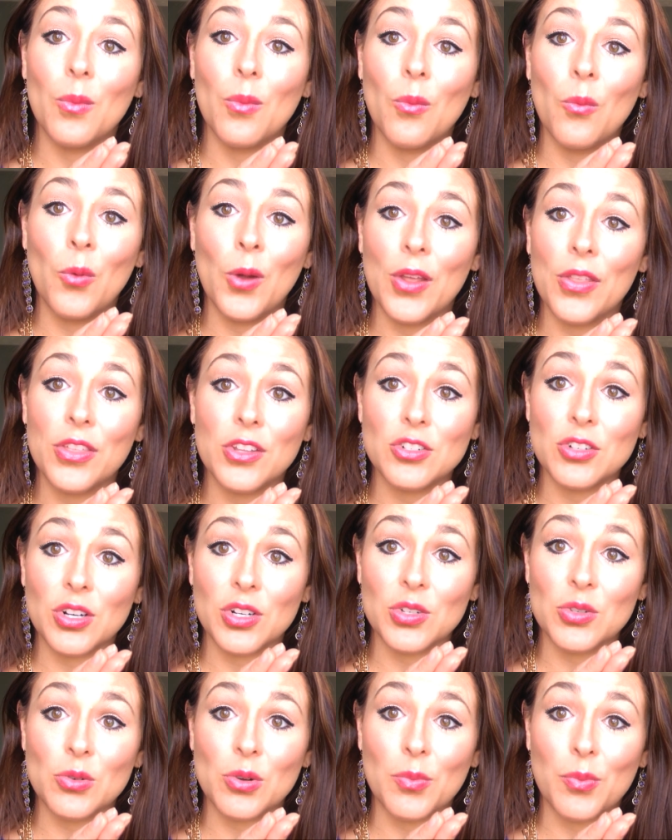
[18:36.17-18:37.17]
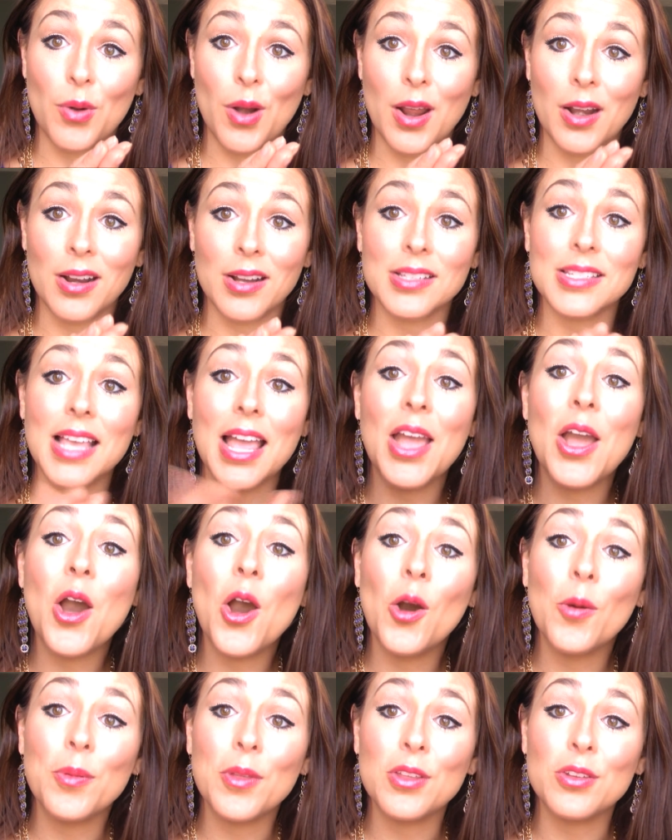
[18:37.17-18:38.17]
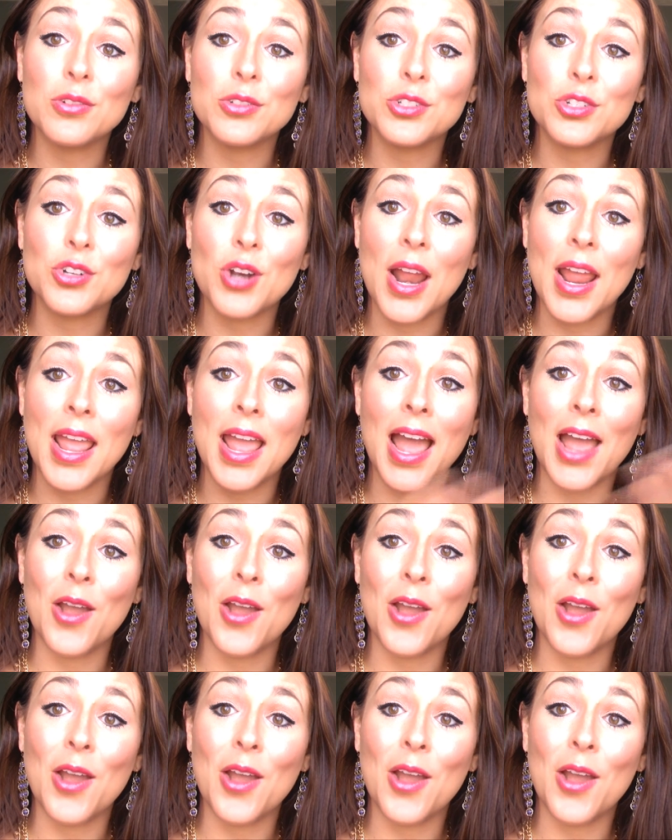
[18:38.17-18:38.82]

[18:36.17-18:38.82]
with the Drugstore products. I hope that you'll try it.